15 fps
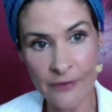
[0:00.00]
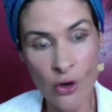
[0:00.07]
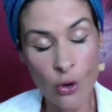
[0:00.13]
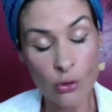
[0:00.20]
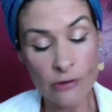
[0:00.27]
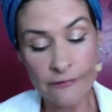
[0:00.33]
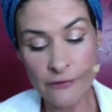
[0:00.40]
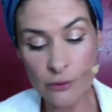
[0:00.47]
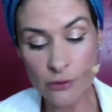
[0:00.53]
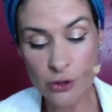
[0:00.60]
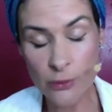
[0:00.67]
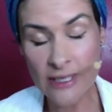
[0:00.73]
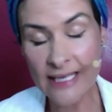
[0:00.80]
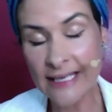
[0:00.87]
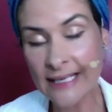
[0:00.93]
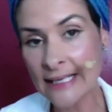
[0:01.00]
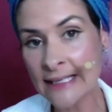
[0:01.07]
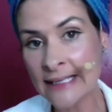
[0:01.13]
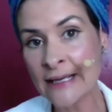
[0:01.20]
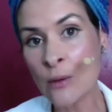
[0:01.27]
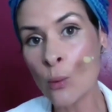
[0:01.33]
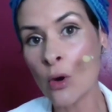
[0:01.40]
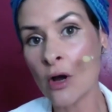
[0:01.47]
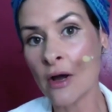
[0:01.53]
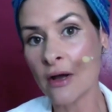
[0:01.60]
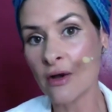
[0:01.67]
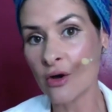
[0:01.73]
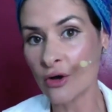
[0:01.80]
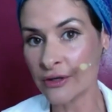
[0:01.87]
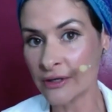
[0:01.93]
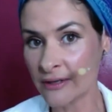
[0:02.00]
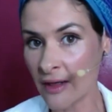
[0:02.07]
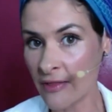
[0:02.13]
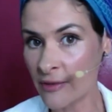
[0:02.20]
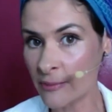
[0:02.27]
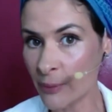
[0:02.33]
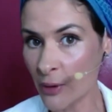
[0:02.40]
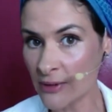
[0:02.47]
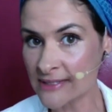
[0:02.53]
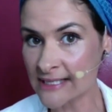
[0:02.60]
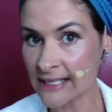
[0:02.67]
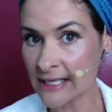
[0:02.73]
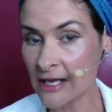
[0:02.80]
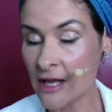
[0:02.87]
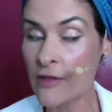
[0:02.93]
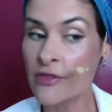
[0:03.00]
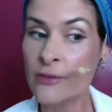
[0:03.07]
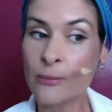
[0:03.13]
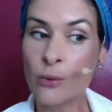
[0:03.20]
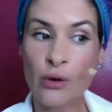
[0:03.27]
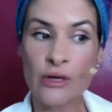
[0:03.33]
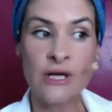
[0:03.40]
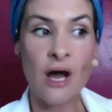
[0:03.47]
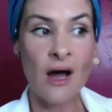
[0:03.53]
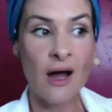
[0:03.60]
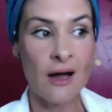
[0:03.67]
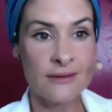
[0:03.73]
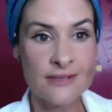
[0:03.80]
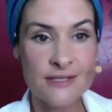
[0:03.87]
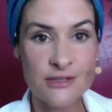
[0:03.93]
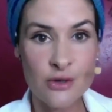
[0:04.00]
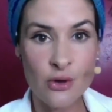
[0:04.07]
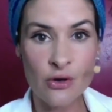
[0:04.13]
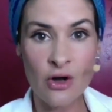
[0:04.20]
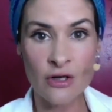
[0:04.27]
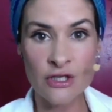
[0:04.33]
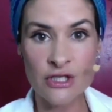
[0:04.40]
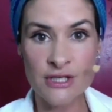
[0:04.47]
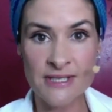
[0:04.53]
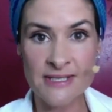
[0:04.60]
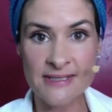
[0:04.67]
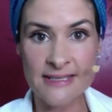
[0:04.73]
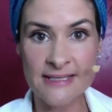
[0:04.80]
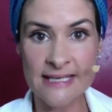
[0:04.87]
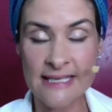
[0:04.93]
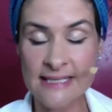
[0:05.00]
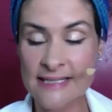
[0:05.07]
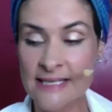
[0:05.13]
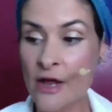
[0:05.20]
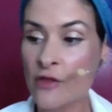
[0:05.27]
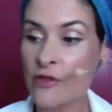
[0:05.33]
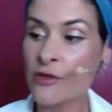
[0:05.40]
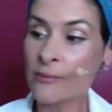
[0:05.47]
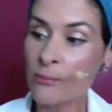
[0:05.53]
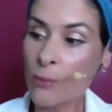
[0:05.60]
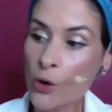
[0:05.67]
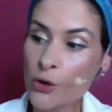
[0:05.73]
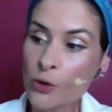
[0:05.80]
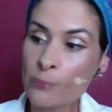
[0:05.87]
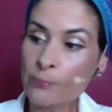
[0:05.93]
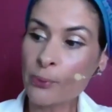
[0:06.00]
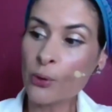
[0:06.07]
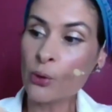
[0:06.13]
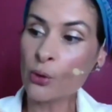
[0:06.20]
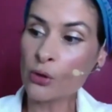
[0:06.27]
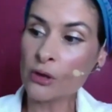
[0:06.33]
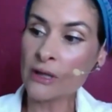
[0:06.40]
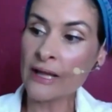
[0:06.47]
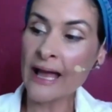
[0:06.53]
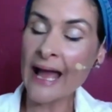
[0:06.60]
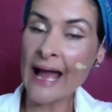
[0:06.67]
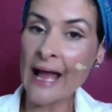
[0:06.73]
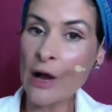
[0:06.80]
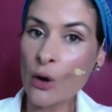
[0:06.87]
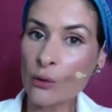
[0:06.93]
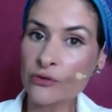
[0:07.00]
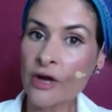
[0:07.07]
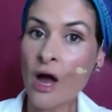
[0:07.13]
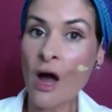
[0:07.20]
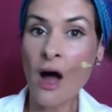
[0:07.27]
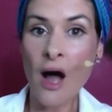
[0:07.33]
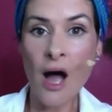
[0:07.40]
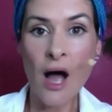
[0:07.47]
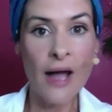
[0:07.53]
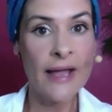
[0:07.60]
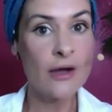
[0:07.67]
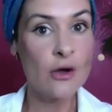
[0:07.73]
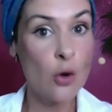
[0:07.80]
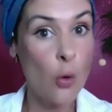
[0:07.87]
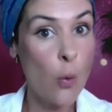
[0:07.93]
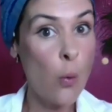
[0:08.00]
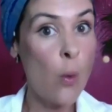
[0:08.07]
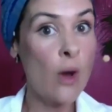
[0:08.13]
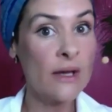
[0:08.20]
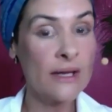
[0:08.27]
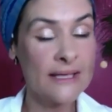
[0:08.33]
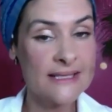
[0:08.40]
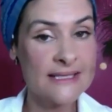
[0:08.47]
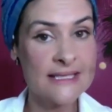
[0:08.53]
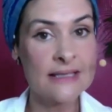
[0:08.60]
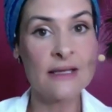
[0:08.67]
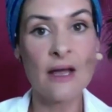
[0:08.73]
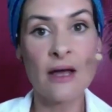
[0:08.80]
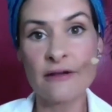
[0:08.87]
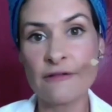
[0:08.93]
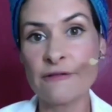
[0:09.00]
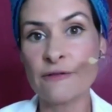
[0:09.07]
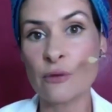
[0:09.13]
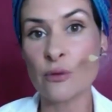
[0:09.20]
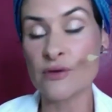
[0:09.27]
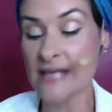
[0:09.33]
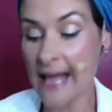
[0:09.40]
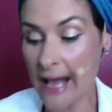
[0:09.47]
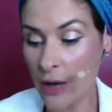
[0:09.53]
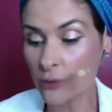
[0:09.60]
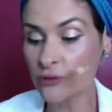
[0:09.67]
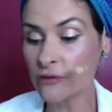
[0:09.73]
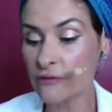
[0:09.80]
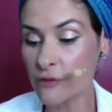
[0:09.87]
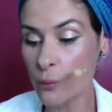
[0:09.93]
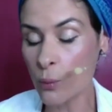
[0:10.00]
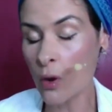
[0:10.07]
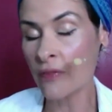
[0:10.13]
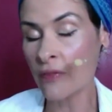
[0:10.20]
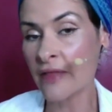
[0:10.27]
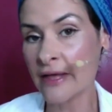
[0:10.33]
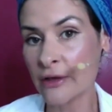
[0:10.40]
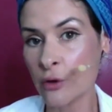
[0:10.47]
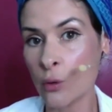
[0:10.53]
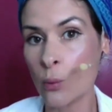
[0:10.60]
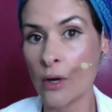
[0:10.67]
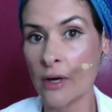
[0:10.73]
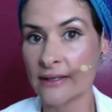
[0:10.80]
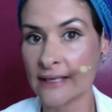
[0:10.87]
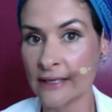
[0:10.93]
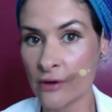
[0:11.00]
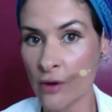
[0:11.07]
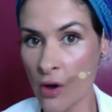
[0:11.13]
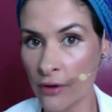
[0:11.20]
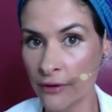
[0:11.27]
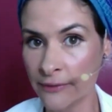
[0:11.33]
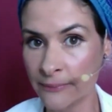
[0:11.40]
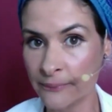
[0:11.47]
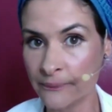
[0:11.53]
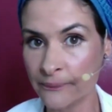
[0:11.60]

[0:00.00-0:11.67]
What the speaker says: Or if you're doing healing work on another body, the more enhanced your consciousness is, the more you pull out higher quality life force out of the one that you're working on.